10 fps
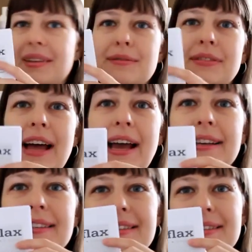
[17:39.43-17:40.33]

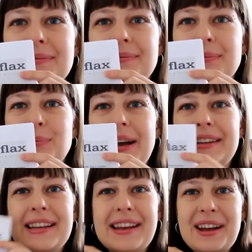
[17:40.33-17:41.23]
Flax by
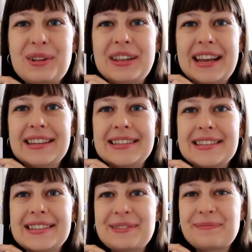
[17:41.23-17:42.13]
Tinkan
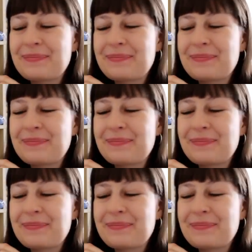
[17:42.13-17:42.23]
Knits.